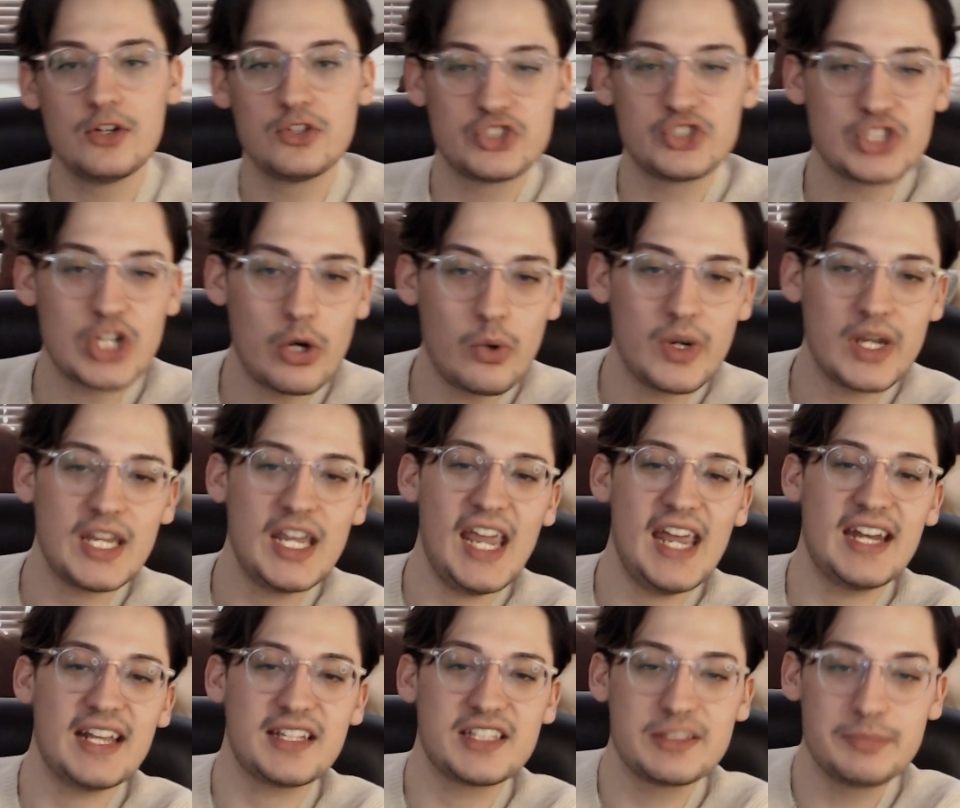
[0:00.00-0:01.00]
showing
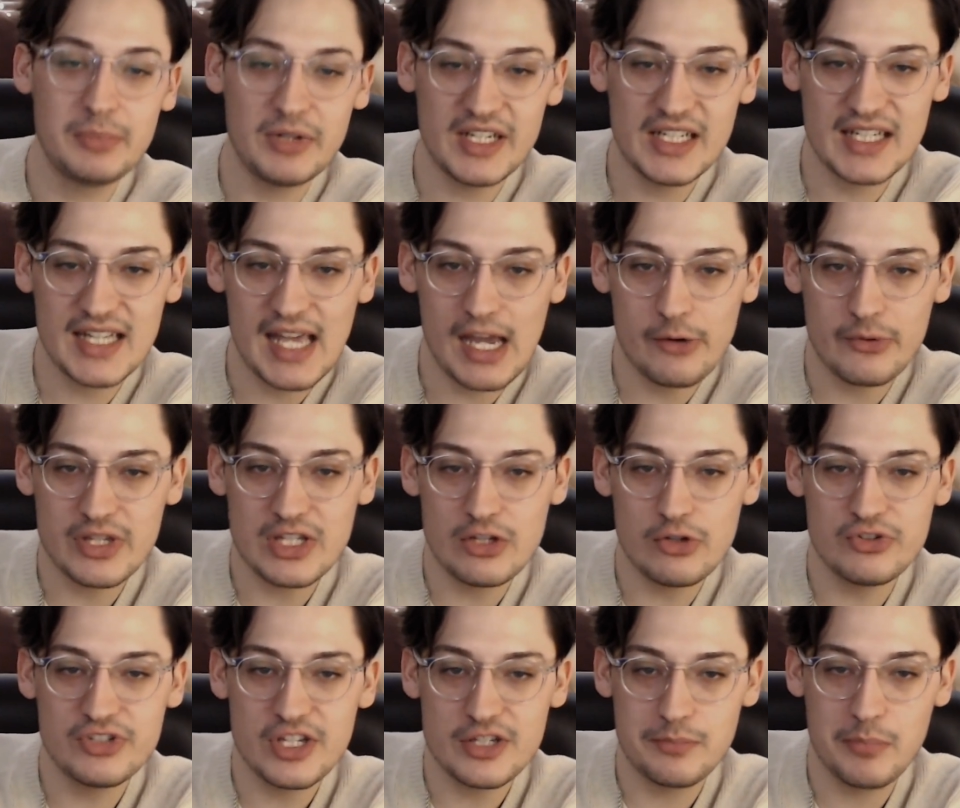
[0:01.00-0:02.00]
and explaining how he
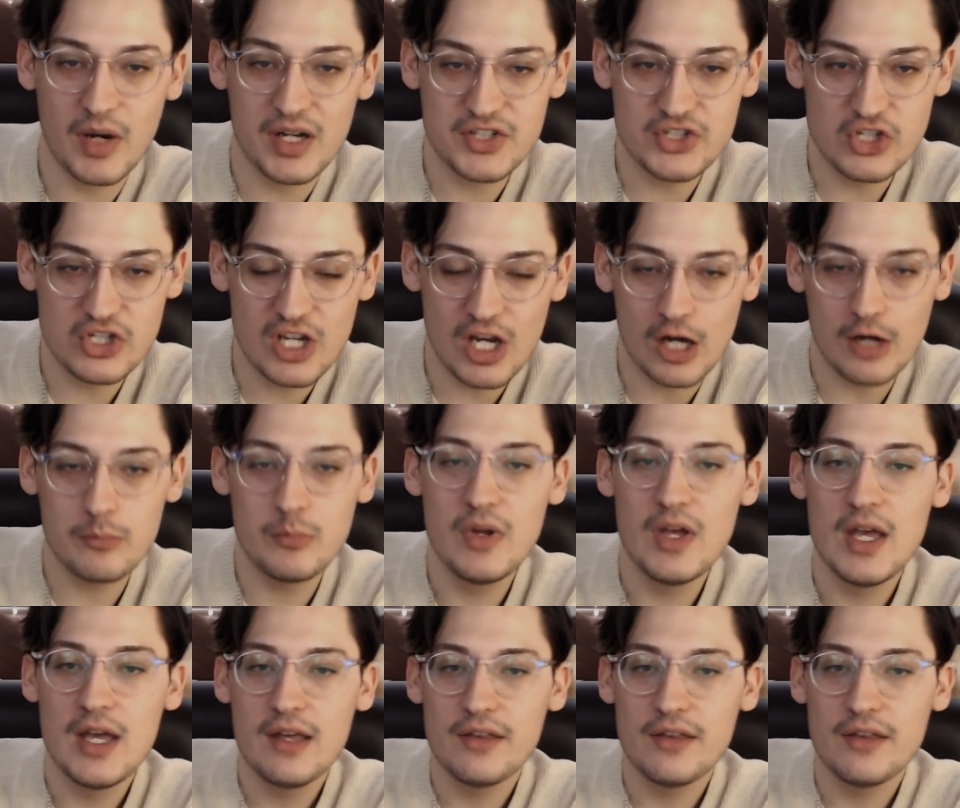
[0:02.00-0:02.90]
uses bungee gum,